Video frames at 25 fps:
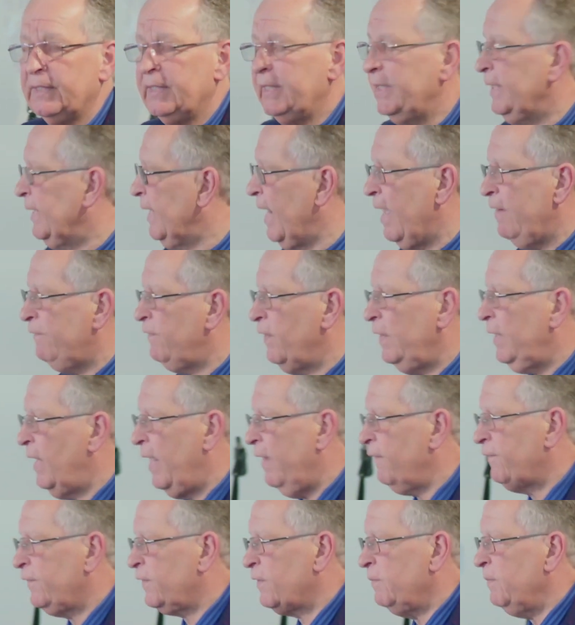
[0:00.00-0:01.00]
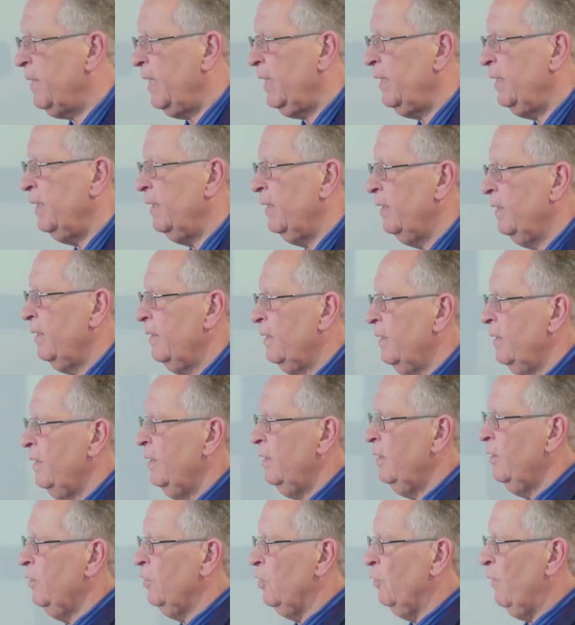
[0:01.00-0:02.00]
Never left me.
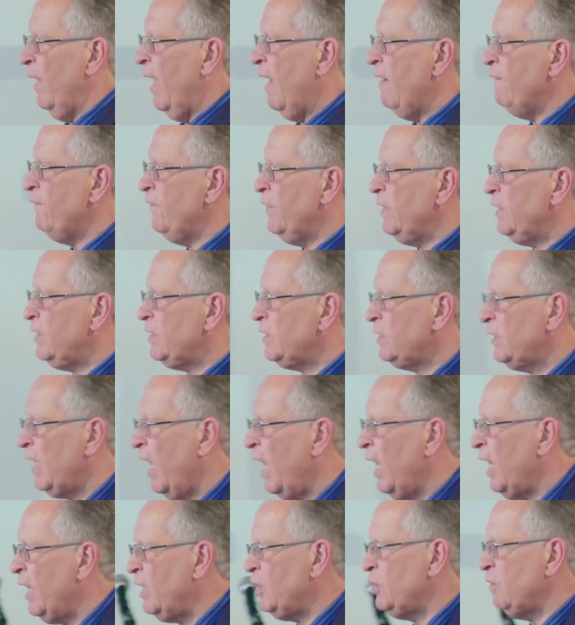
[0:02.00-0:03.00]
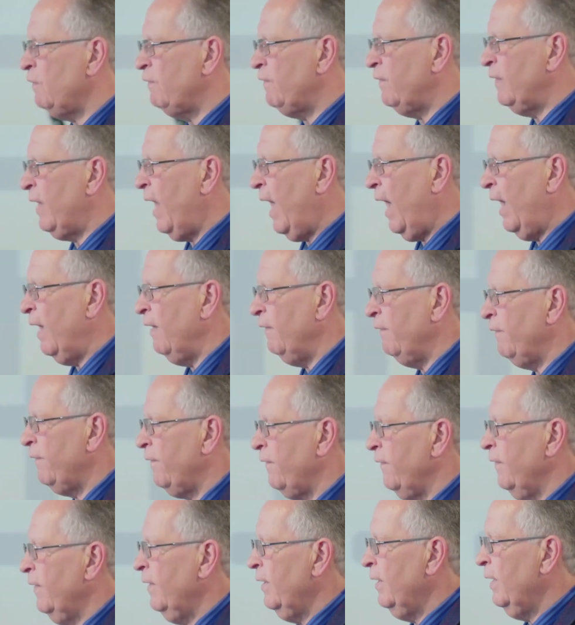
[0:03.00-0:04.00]
Through every stage of
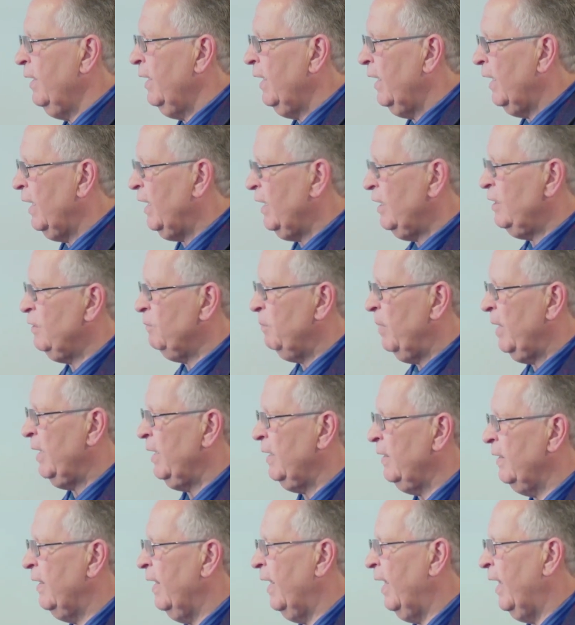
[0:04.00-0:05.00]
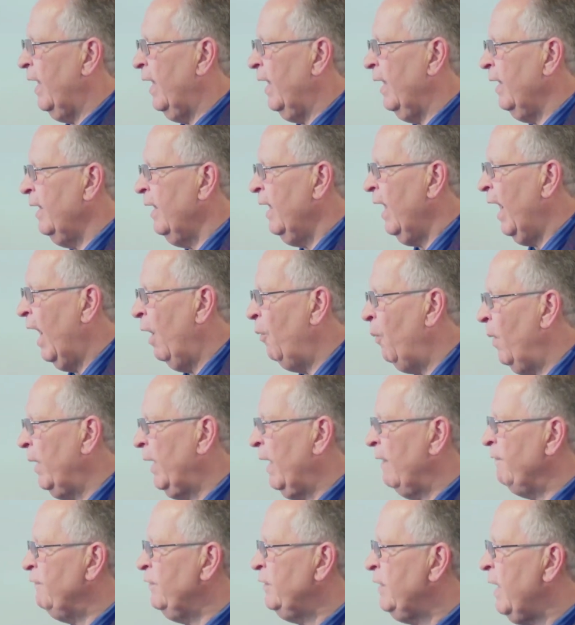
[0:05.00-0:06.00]
life, he's been there. And when
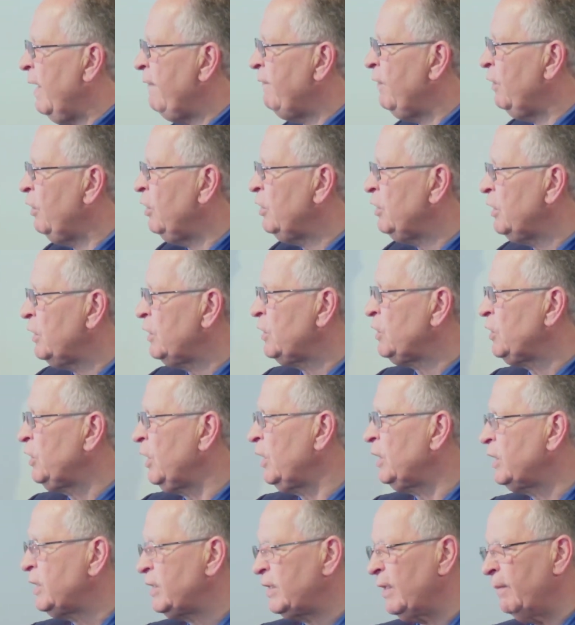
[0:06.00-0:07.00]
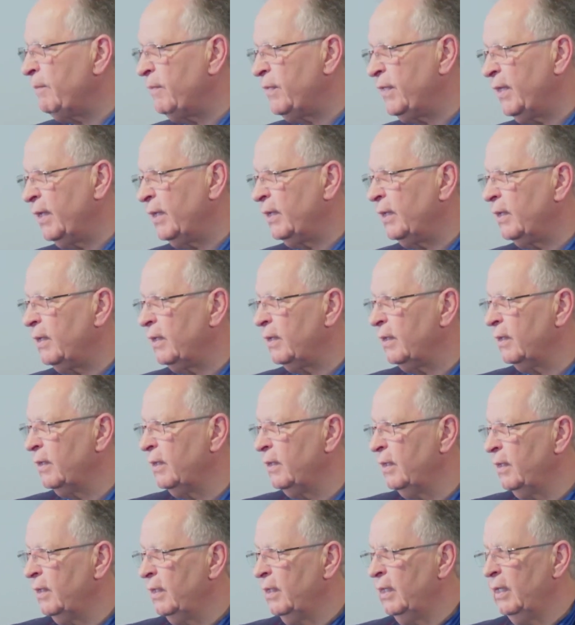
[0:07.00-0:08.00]
I've never understood something,
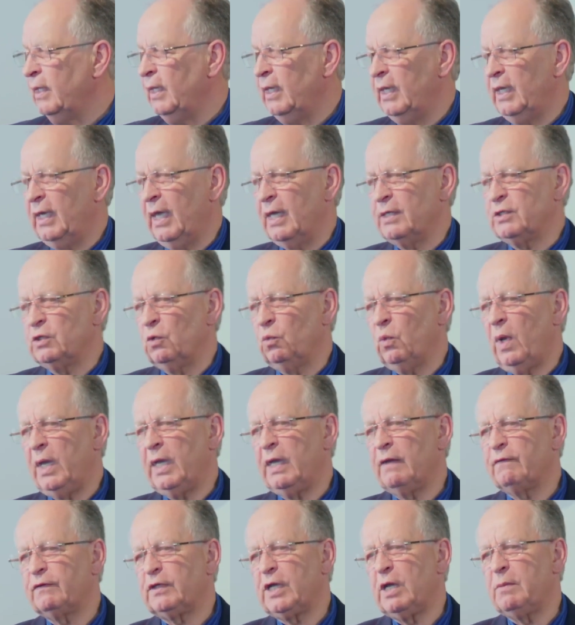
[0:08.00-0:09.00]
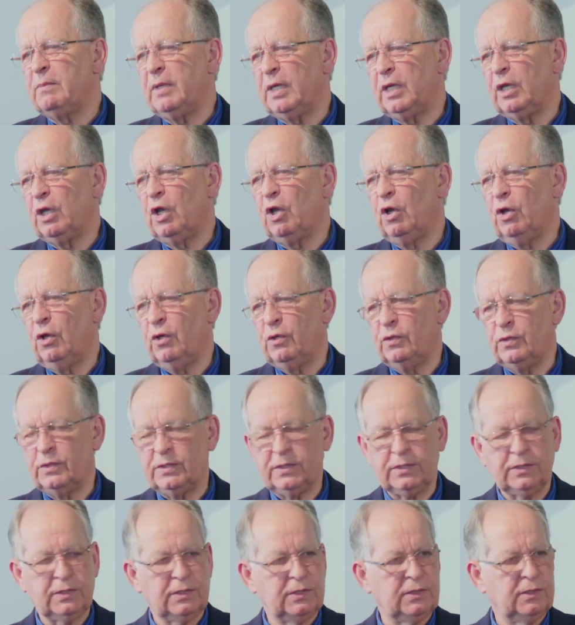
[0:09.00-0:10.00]
he has a way of coming
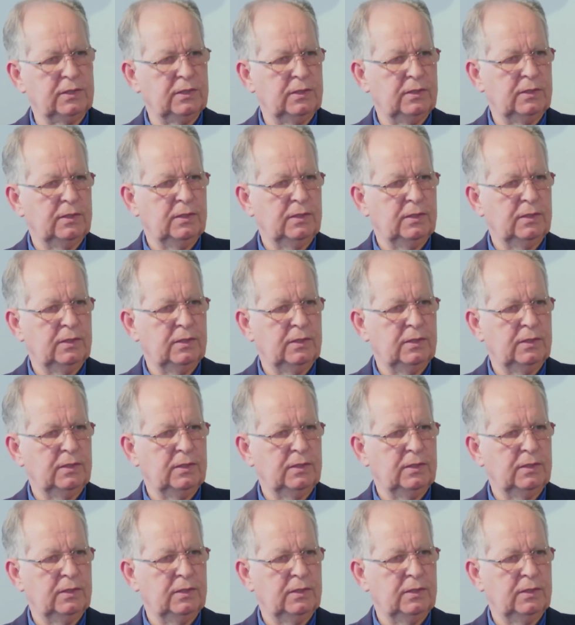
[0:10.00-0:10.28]
close